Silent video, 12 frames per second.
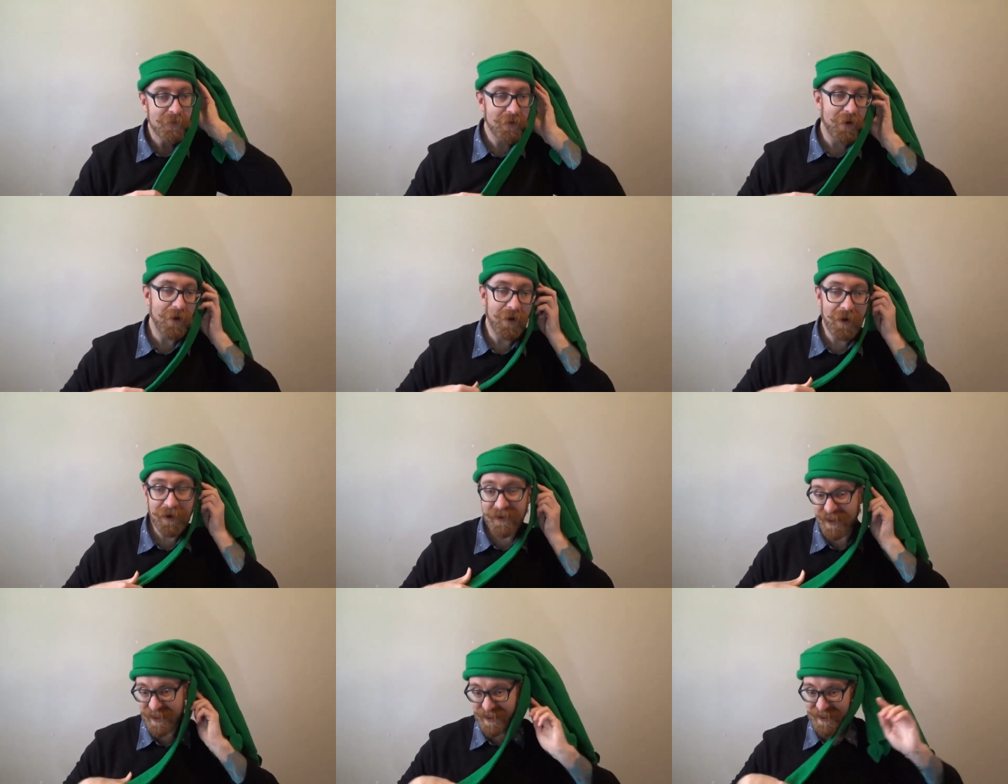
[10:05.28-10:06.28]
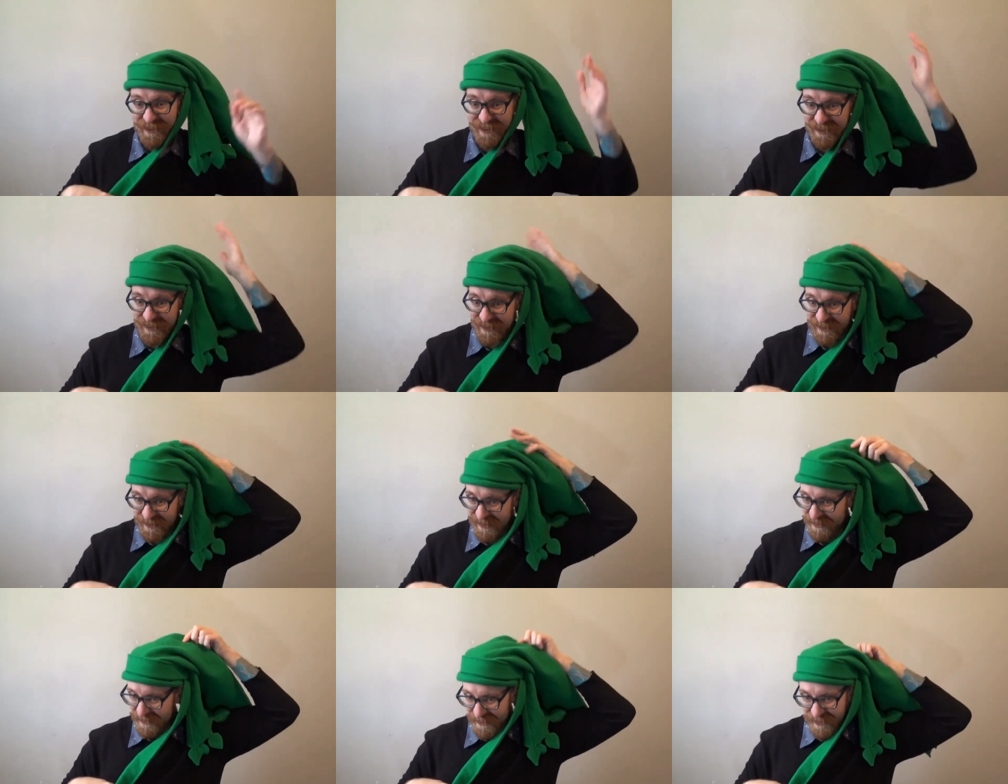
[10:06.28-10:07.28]
to hide
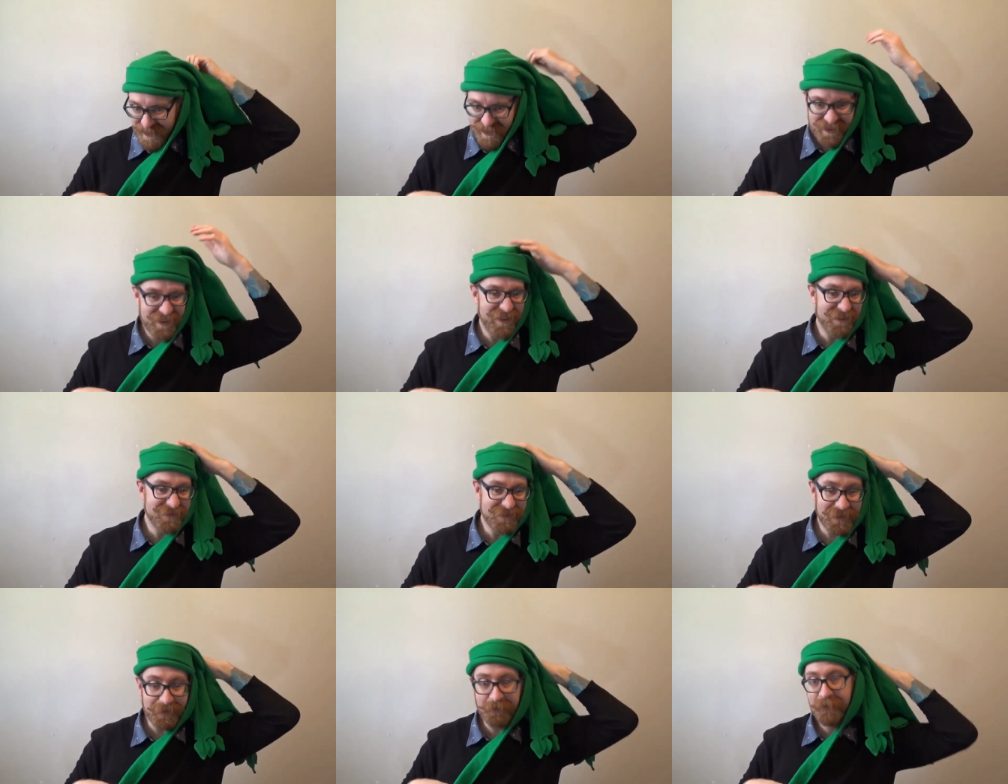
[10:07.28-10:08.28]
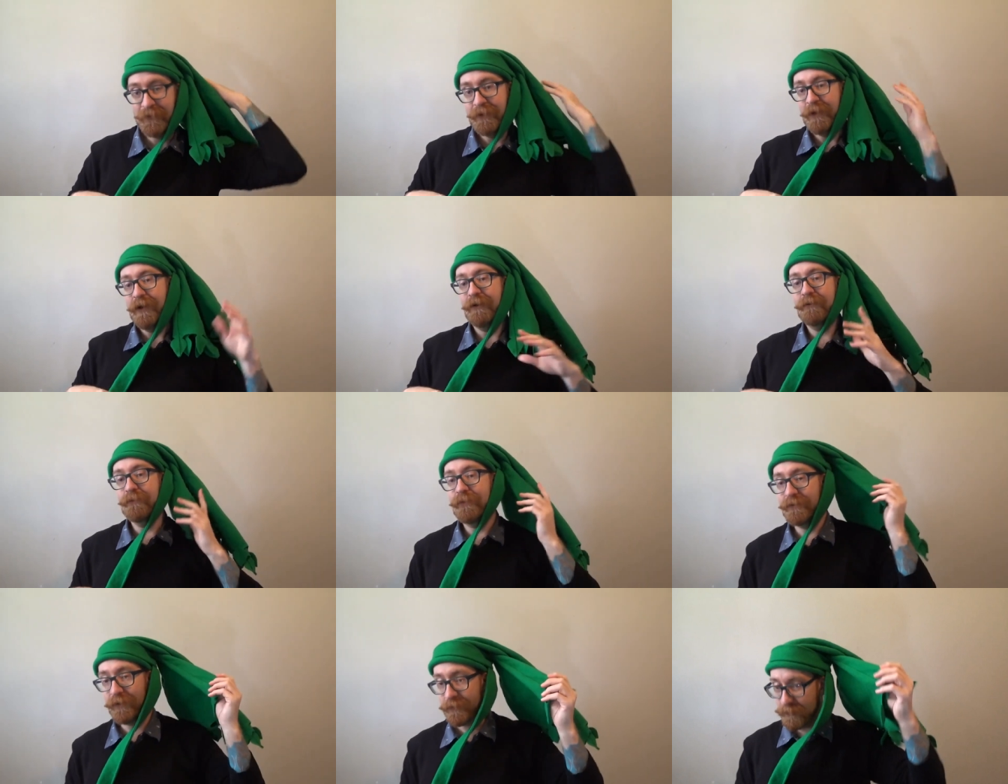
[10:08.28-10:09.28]
that, no, you know,
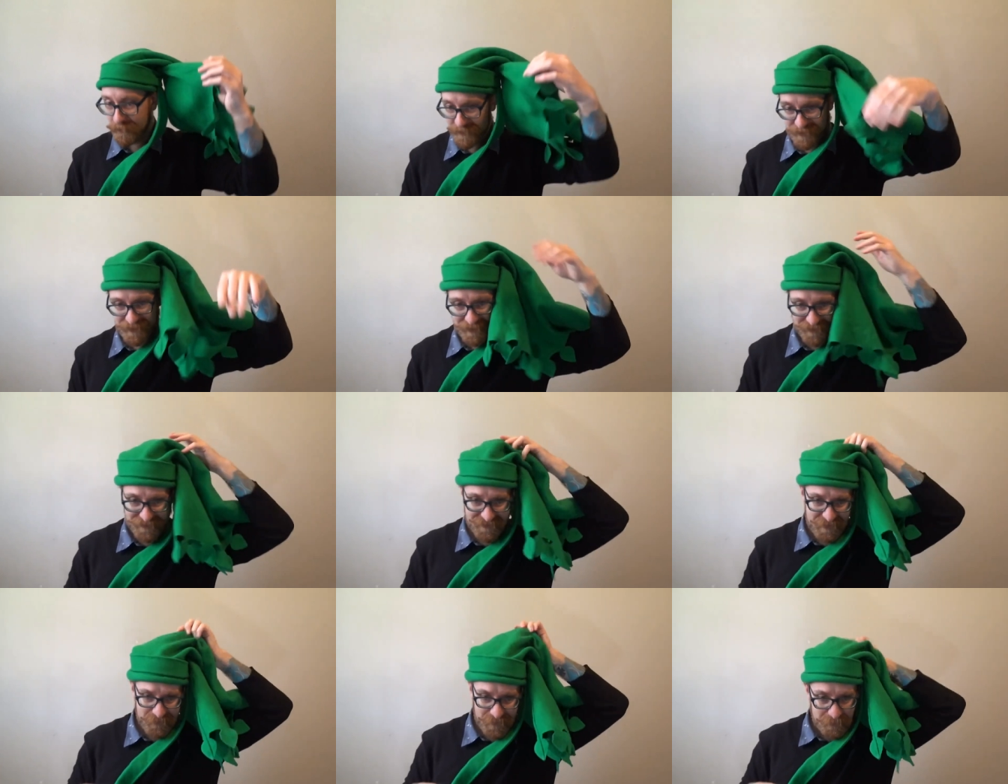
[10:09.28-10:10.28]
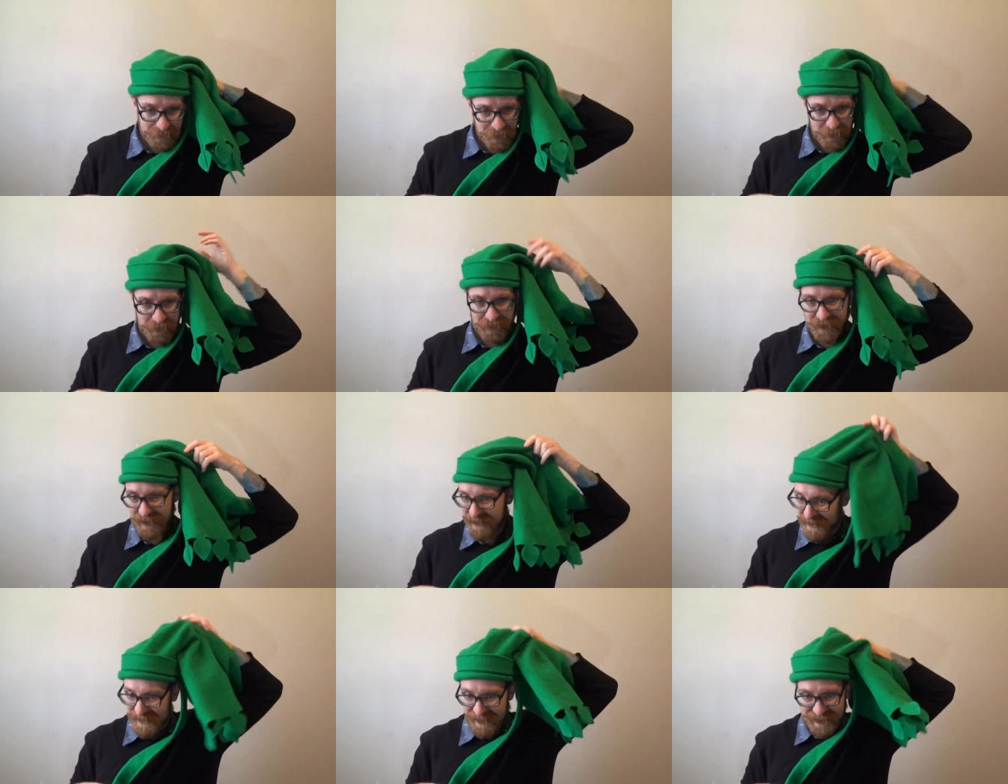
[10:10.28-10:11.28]
as I call it, an unseemly bulk.
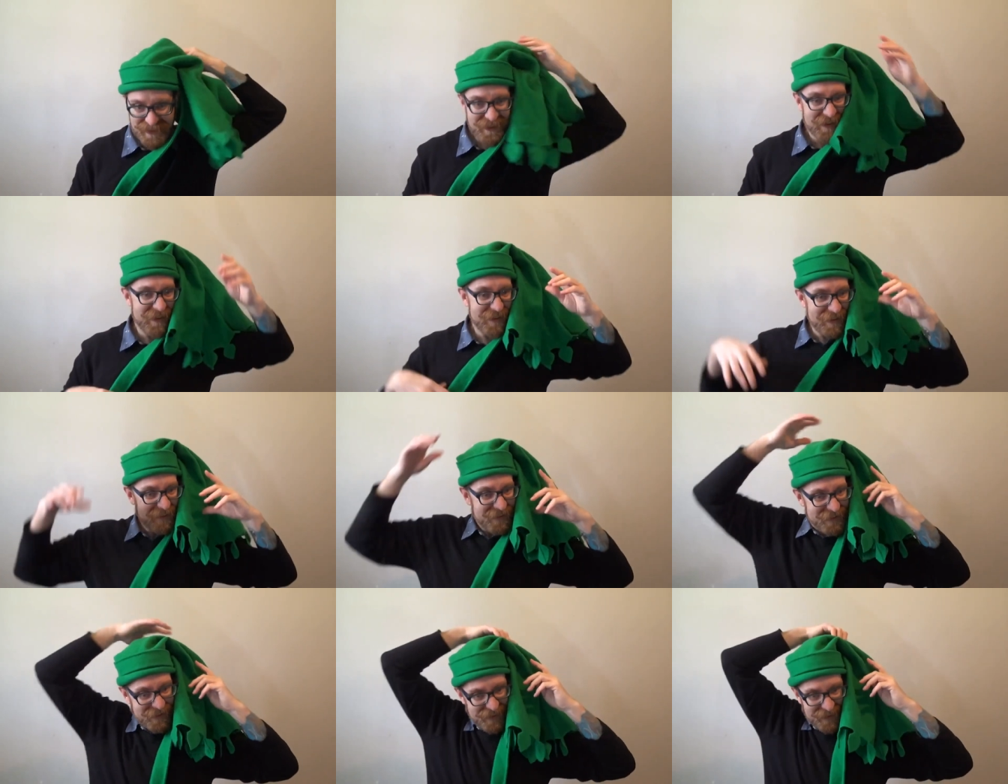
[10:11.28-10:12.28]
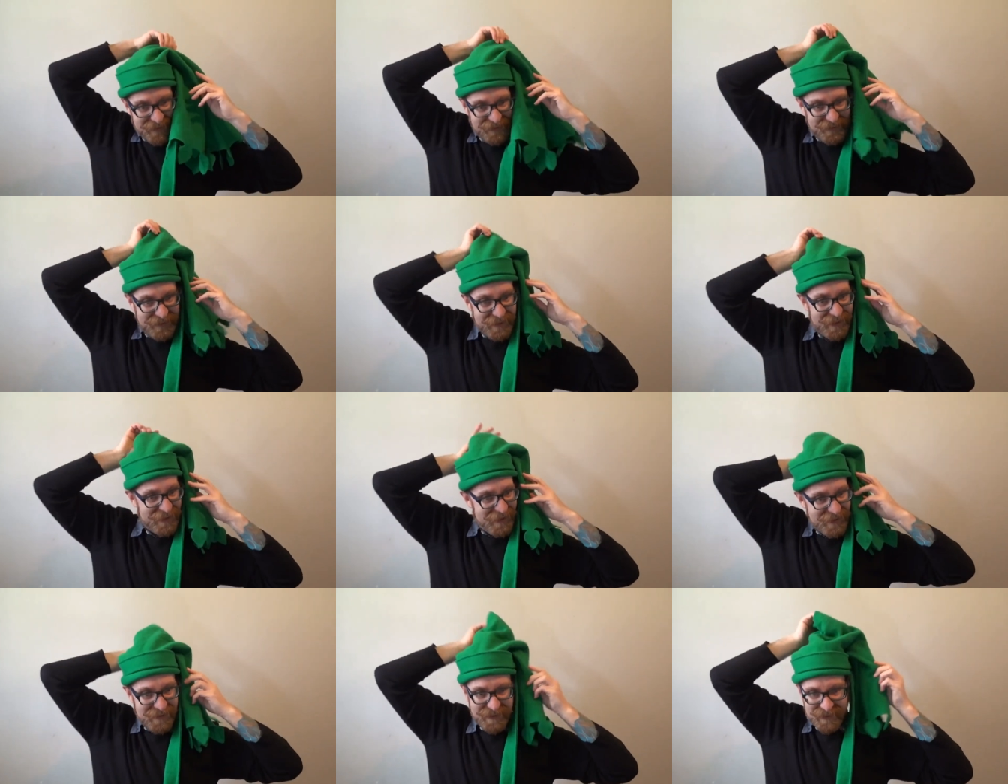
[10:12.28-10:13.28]
I'm going to try to just
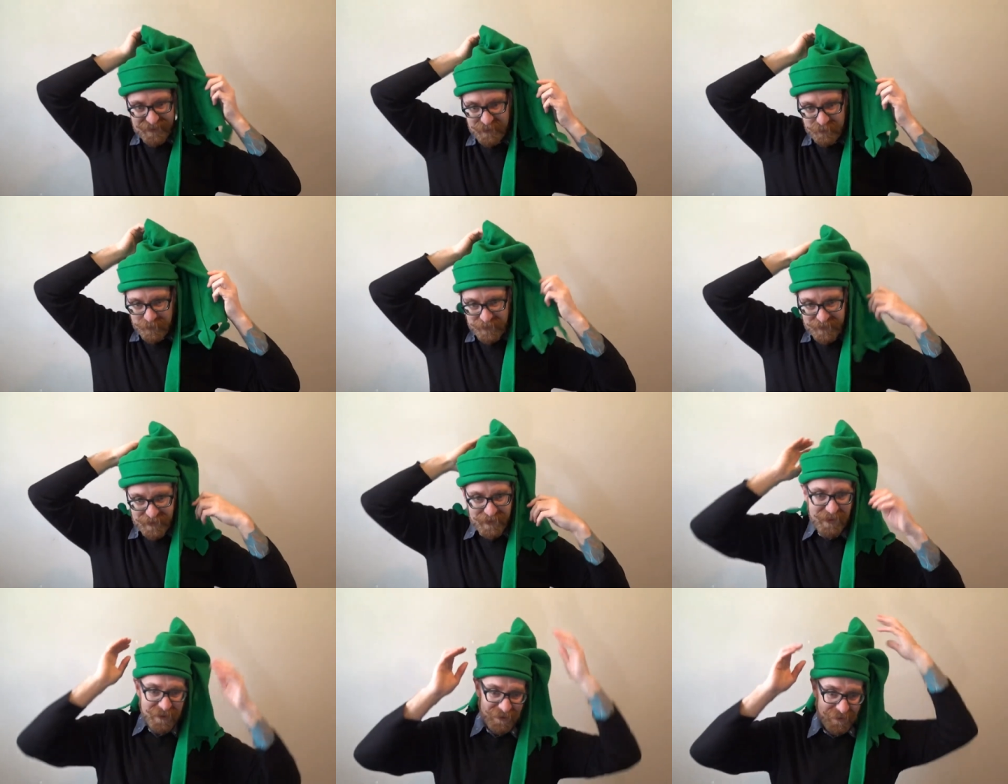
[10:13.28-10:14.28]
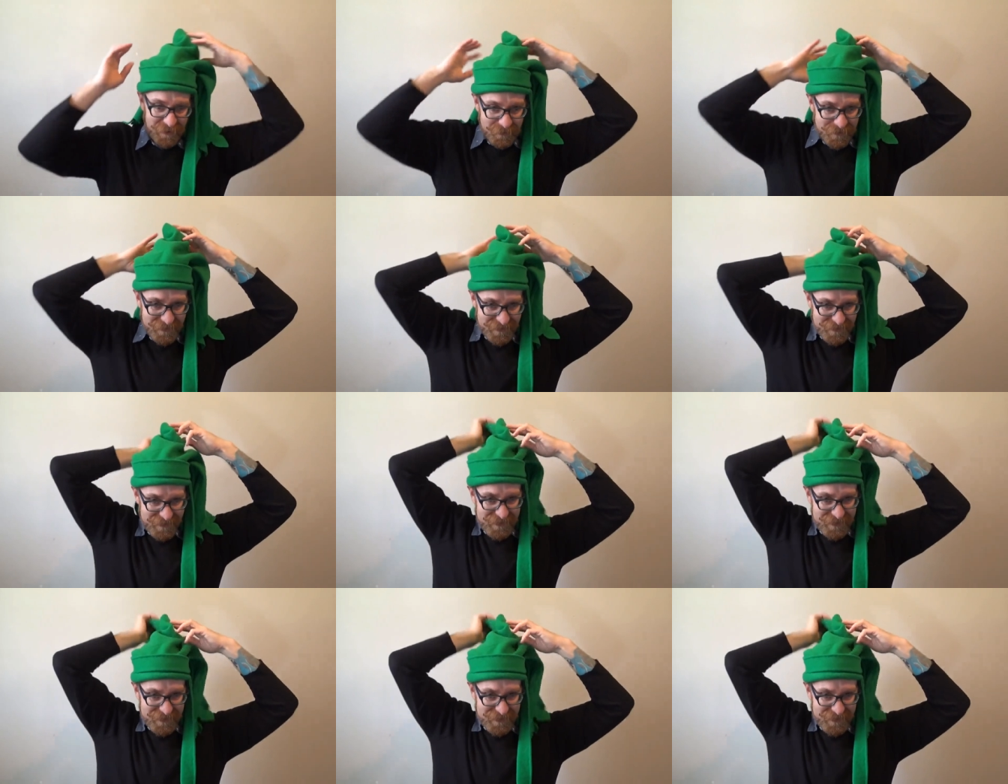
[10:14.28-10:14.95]
spread that out a little bit,